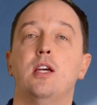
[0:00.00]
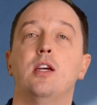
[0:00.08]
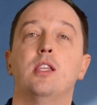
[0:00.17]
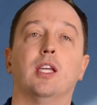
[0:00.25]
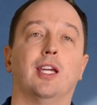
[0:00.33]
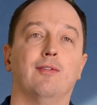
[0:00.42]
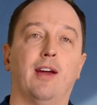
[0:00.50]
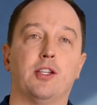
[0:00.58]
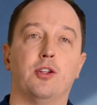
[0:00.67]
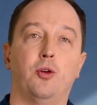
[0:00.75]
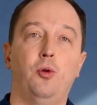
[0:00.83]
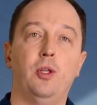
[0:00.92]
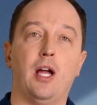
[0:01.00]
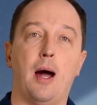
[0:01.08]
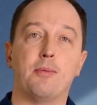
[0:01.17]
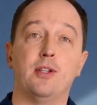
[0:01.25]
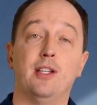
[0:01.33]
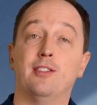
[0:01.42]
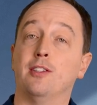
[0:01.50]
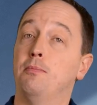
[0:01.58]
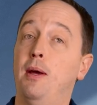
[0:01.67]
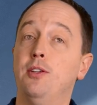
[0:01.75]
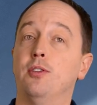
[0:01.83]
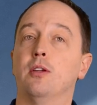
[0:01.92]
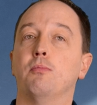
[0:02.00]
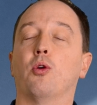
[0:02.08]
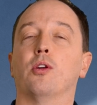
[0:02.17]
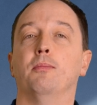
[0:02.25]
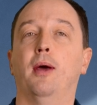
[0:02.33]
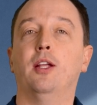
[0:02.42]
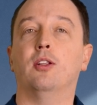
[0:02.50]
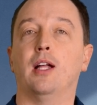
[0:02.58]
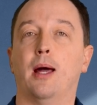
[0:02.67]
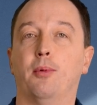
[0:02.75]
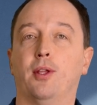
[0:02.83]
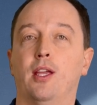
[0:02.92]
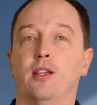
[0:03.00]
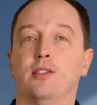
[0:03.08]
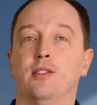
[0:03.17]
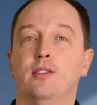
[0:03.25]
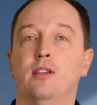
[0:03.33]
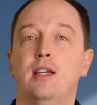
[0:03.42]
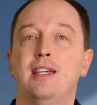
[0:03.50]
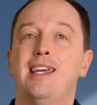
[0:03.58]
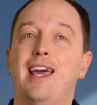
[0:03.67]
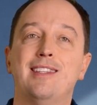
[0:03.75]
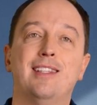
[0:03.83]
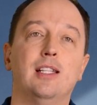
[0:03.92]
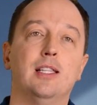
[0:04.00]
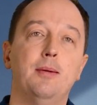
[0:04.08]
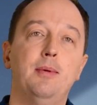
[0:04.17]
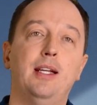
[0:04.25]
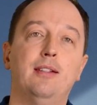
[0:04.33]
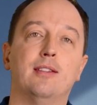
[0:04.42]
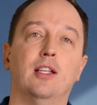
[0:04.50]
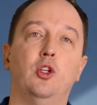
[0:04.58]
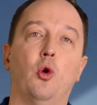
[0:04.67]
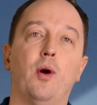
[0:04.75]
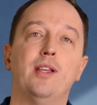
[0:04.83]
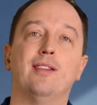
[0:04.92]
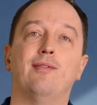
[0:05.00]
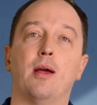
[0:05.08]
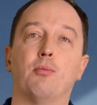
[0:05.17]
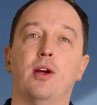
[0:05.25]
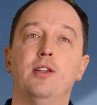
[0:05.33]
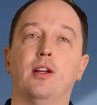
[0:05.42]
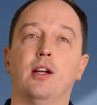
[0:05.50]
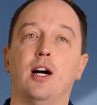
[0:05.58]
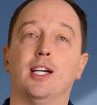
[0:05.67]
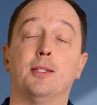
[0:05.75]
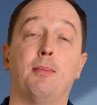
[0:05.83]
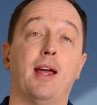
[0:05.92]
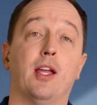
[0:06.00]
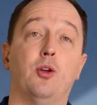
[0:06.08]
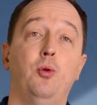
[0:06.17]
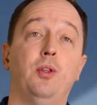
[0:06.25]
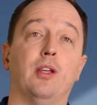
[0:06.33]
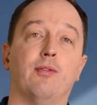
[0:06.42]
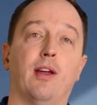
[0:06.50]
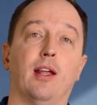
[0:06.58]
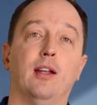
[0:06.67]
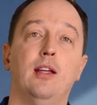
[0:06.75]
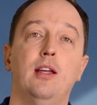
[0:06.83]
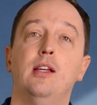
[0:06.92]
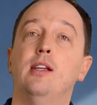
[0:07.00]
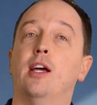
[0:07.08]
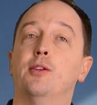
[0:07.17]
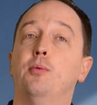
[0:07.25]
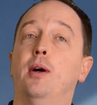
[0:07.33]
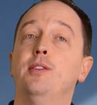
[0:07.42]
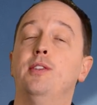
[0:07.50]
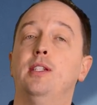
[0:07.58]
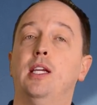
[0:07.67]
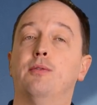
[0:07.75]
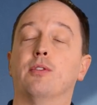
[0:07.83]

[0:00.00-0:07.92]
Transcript: The convection cooling option is especially important in medical applications as it eliminates the noise and vibration caused by a cooling fan, as well as the need for